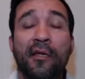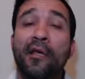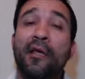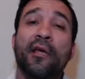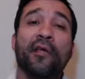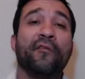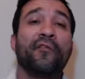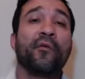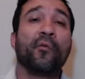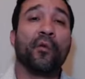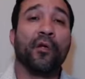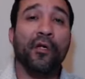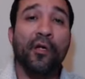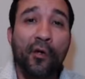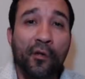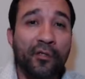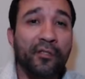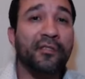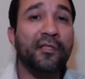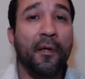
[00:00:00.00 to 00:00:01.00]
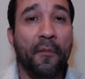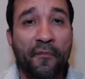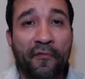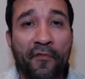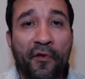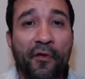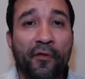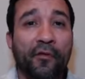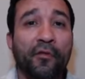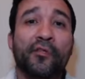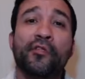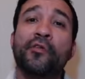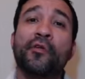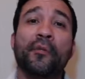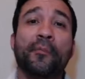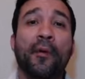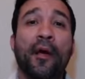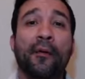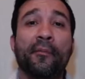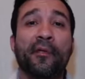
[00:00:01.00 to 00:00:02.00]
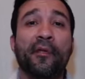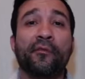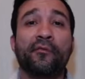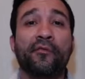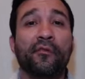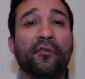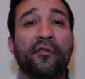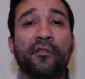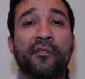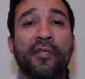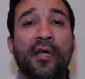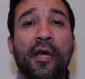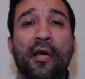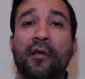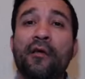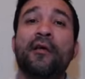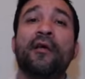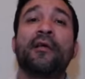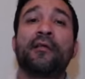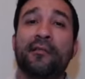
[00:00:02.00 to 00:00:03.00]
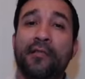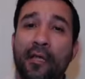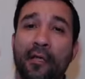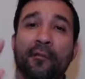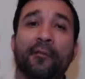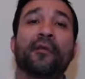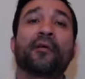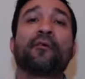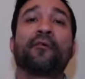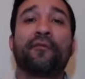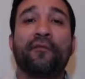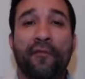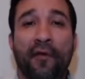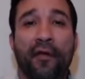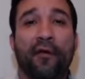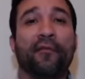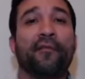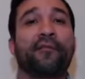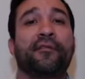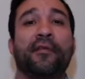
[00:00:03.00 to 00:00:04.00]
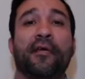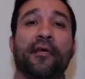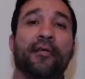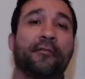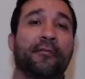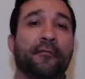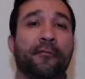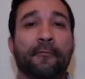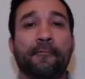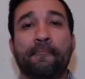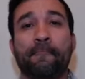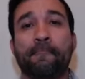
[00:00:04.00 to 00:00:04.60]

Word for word: And if you want to go a step further and do it Bobby Ozuna style, tell them to go fail the test.